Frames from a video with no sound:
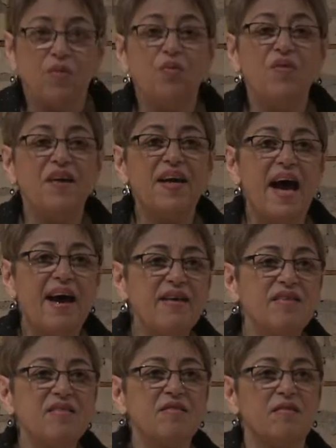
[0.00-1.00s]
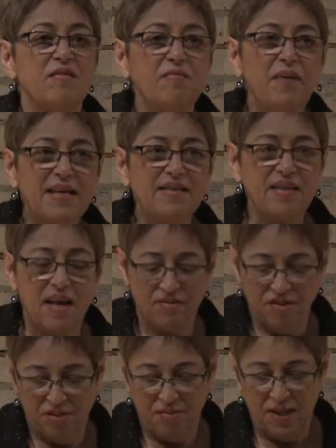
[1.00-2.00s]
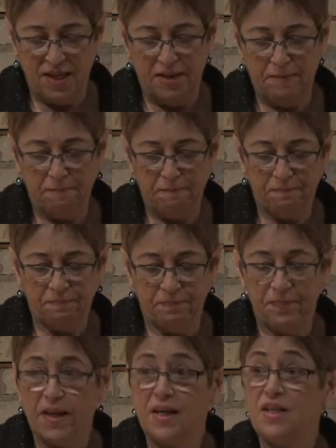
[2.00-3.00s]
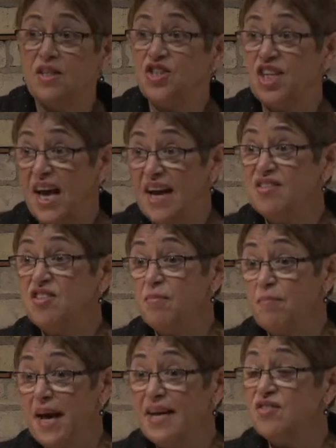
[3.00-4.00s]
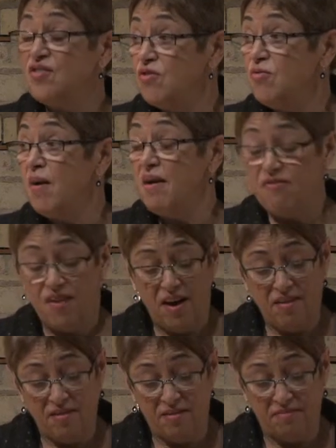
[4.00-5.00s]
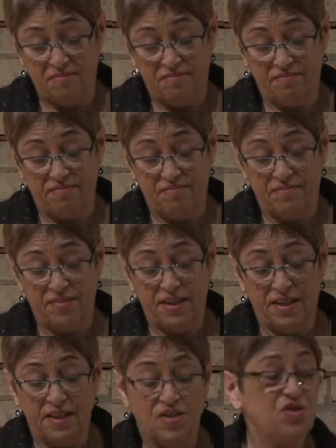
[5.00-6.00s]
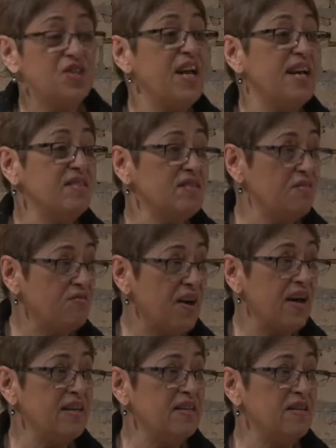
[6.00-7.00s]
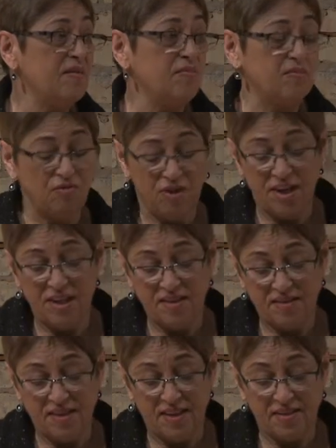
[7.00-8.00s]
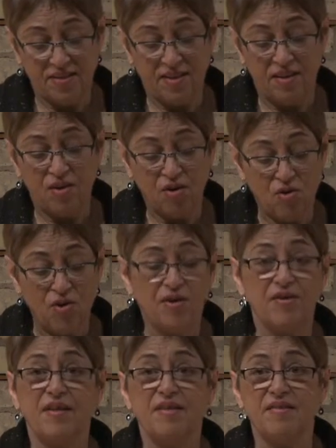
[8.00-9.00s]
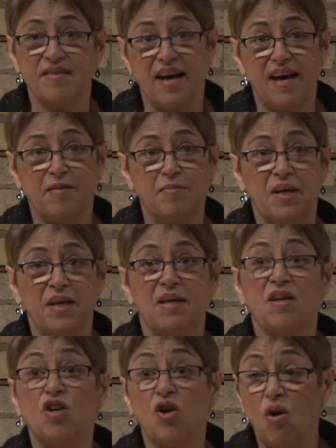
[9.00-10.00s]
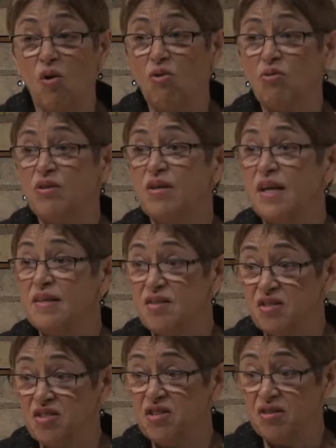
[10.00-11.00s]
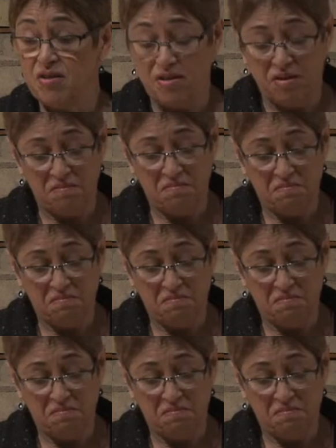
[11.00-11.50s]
when the goddess makes love to me, she has to pass through my father. She has to find him where he sits in a corner inside me, cold as a turd.